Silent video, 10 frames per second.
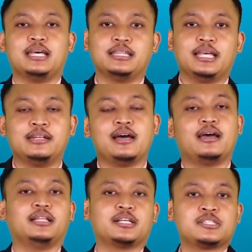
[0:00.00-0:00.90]
and then
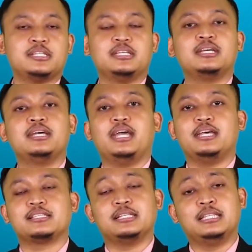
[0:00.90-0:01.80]
dialect C
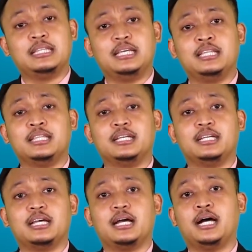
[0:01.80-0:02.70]
is in
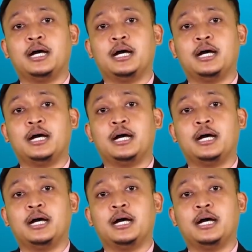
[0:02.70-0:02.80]
the